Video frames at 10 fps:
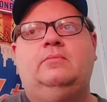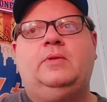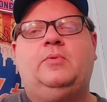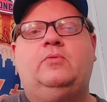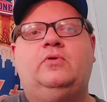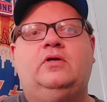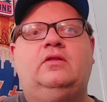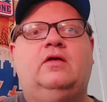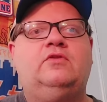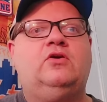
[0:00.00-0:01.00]
People really
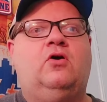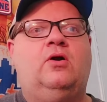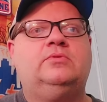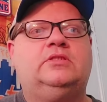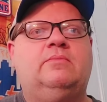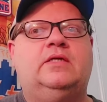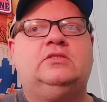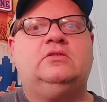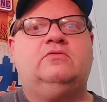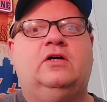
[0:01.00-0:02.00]
love the arms that the
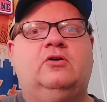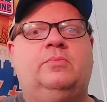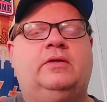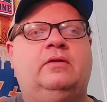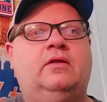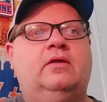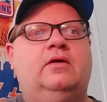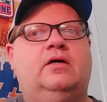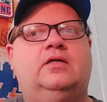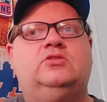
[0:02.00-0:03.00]
Mets are developing.
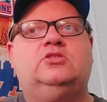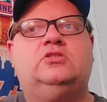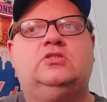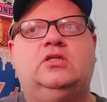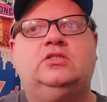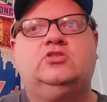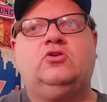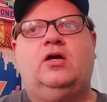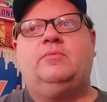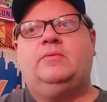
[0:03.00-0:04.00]

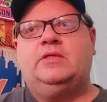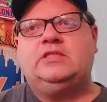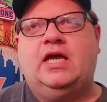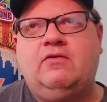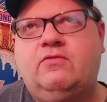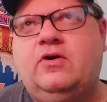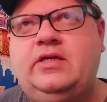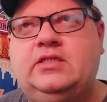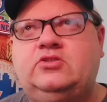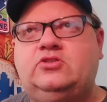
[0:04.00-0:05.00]
The Mets have a
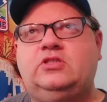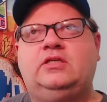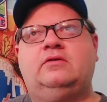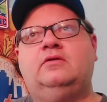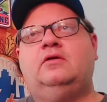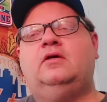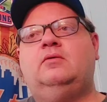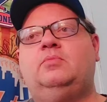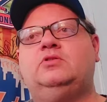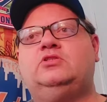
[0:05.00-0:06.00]
very interesting
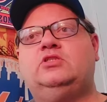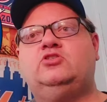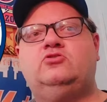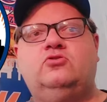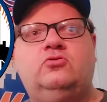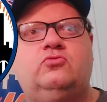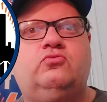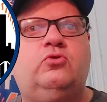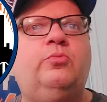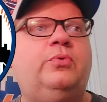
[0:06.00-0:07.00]
positional
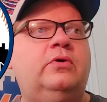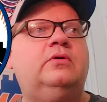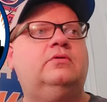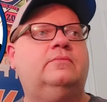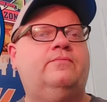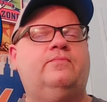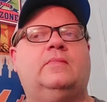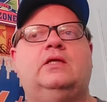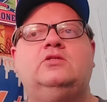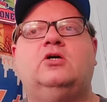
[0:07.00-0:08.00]
group
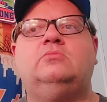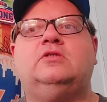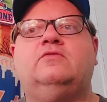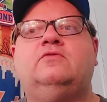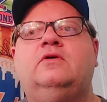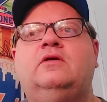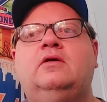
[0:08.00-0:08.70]
in terms of